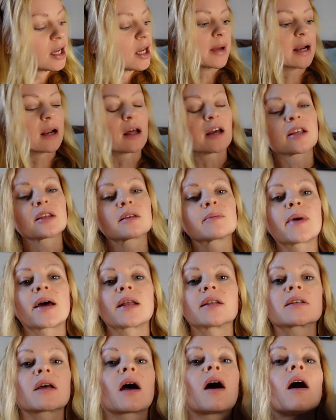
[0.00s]
And I
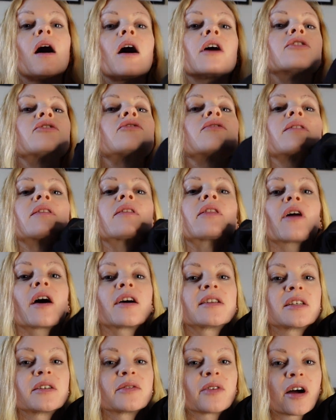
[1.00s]
spent
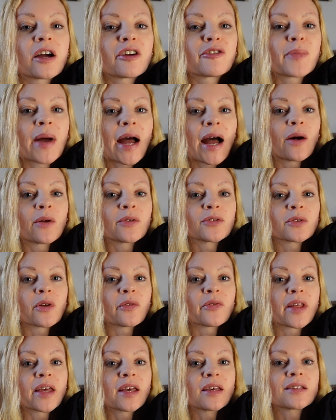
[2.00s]
£135
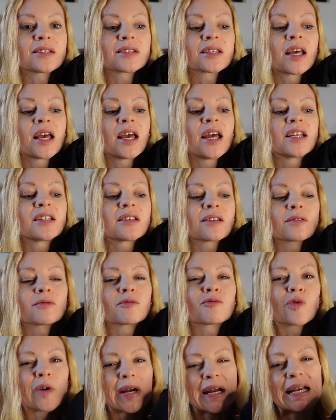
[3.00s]
on this. It
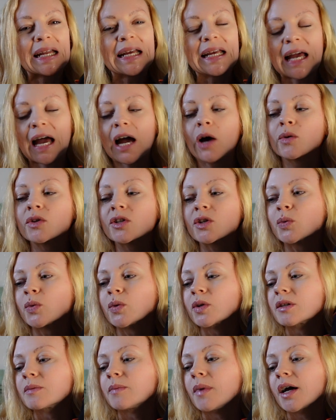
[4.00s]
doesn't really count
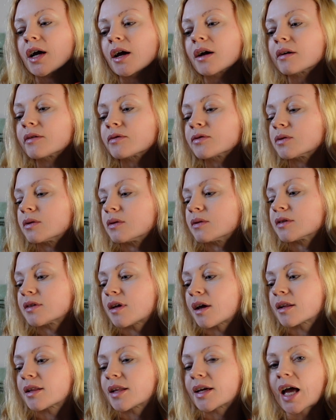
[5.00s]
towards my overall
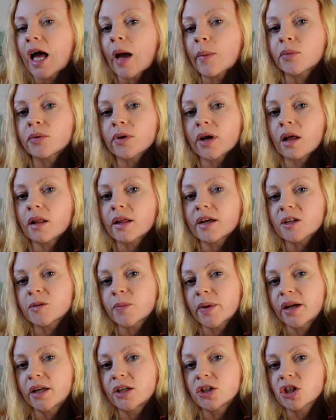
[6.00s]
cycling apparel
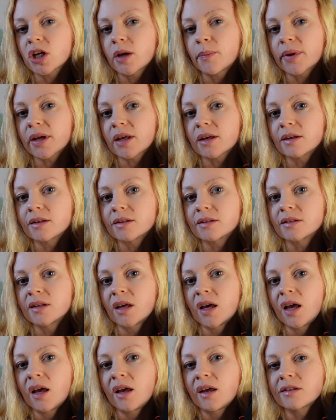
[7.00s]
expenditure because
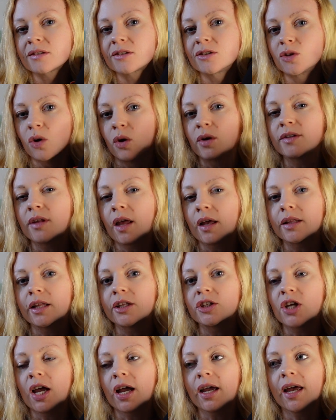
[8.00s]
it's not a
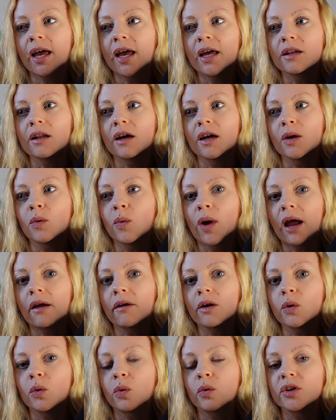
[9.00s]
cycling jacket and I
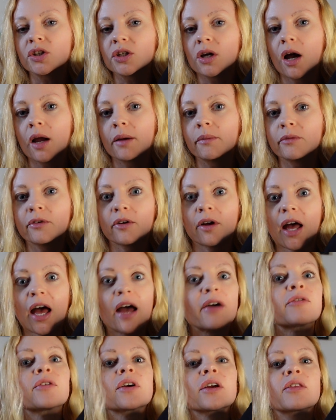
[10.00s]
wear it all the time for
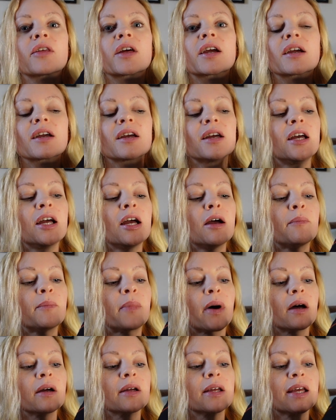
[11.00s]
everything,
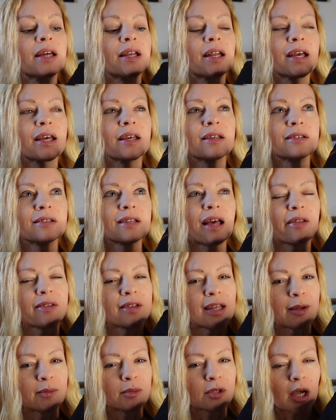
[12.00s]
but it is at the
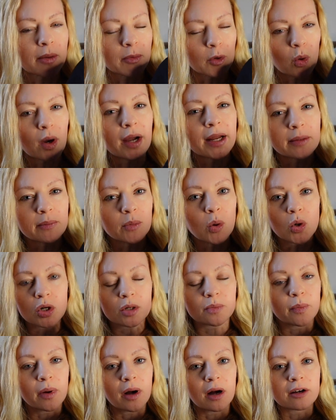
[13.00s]
same time quite an
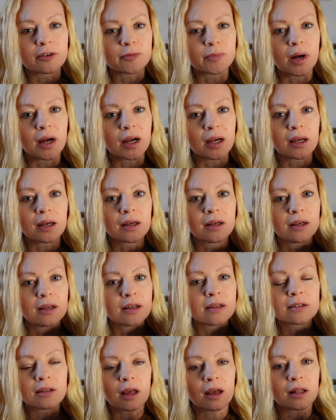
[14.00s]
important part of my
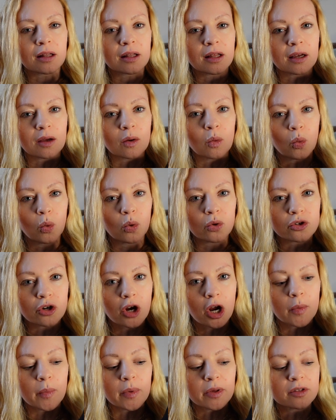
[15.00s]
cycling
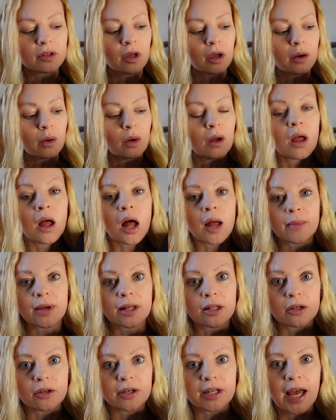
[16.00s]
wardrobe, so I'm
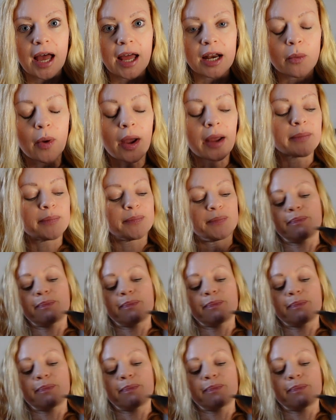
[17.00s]
including it anyway.